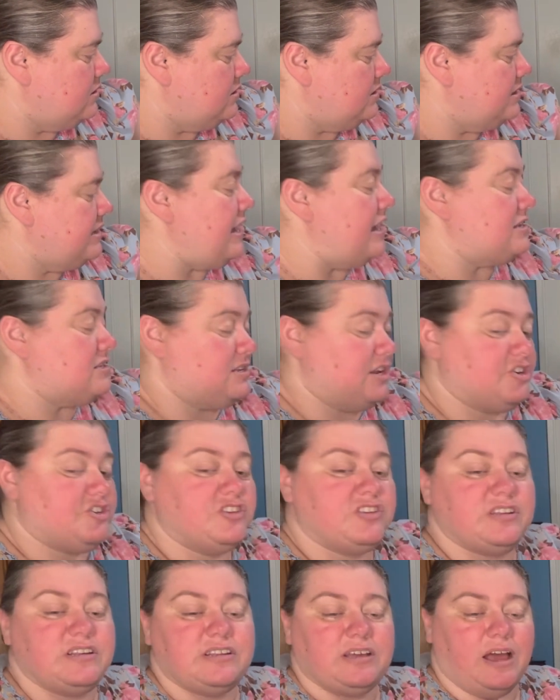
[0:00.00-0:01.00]
Yeah,
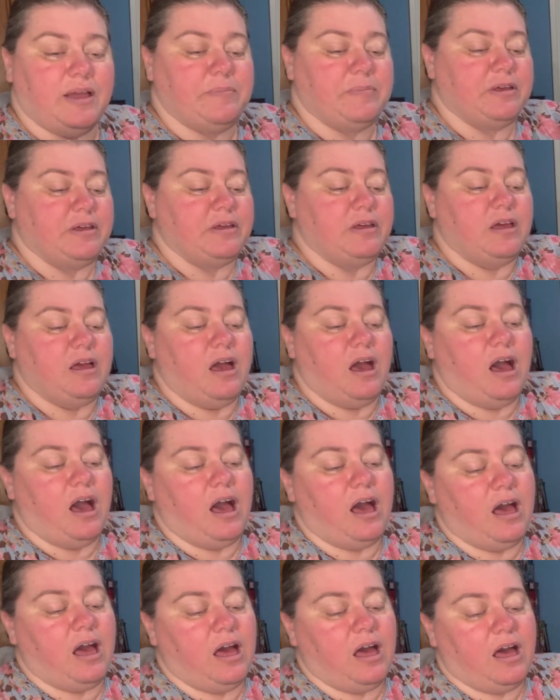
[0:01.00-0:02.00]
Stitches in Time.
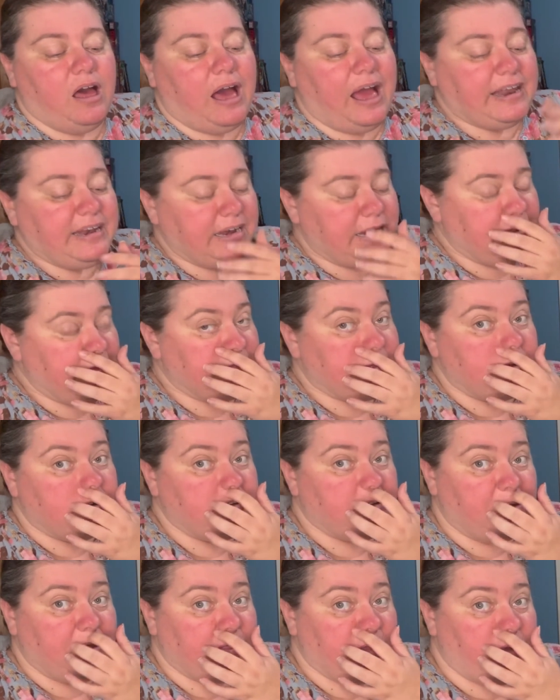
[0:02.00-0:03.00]
I didn't get there
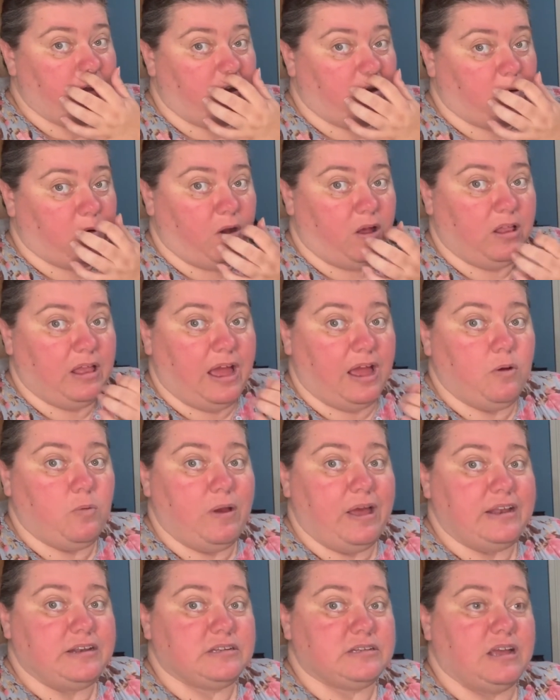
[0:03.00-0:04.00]
during the yarn crawl. I
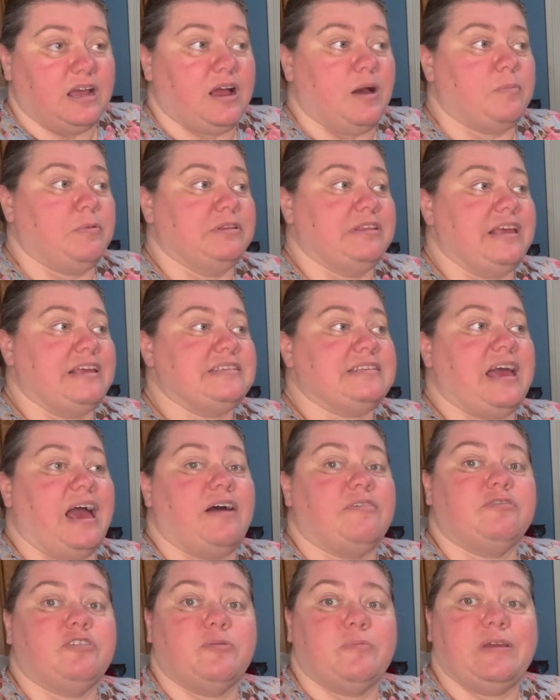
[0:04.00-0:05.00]
went a couple days
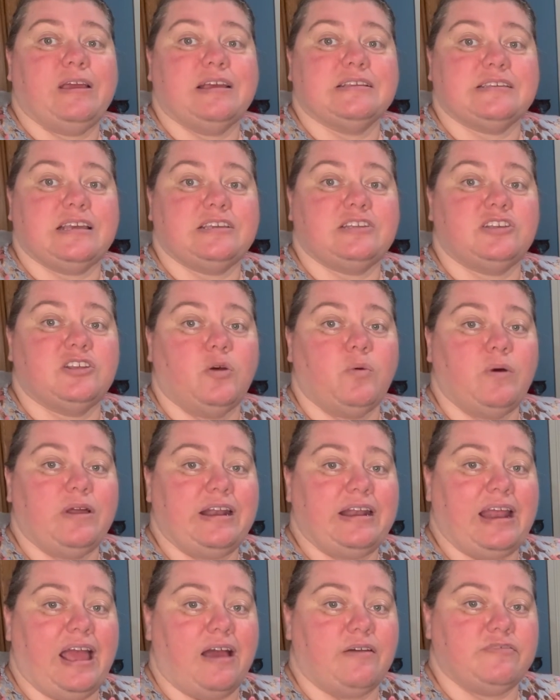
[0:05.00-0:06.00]
after because I still
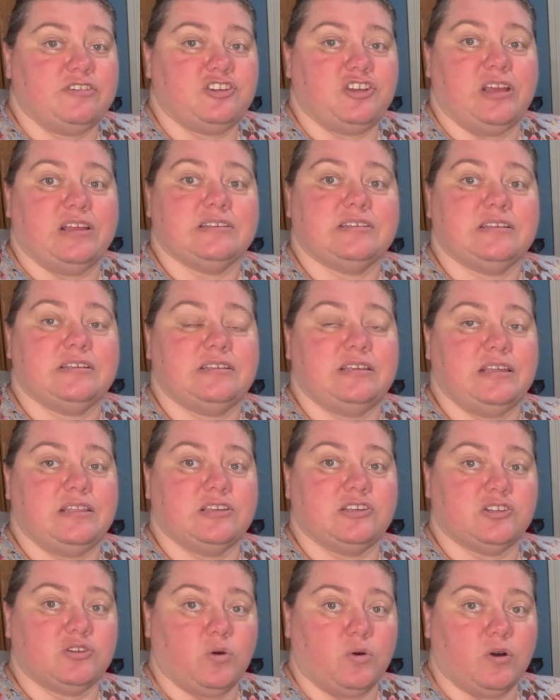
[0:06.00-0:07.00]
wanted to have a chance to see the
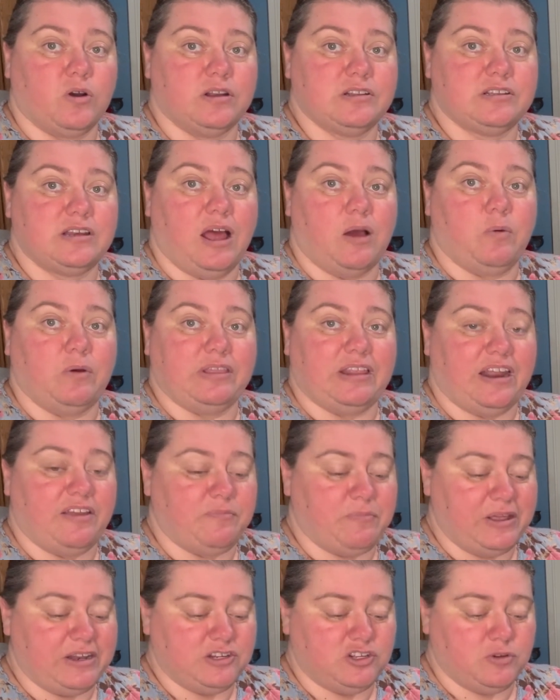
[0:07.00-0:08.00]
store. It's not one that I've
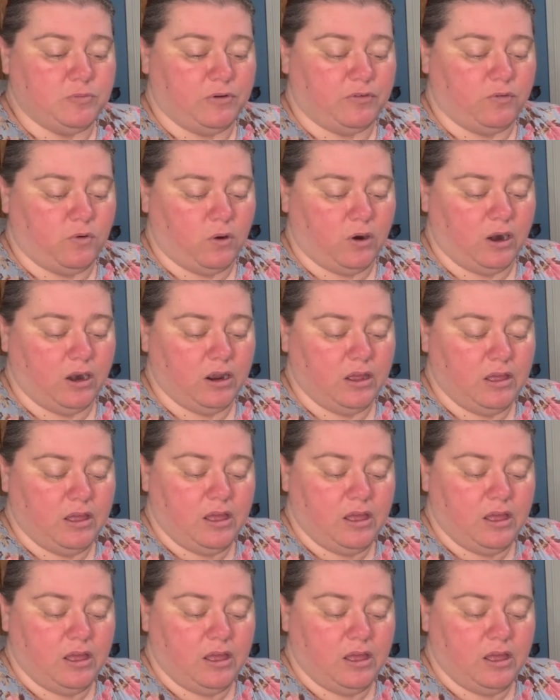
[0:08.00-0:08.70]
been to before.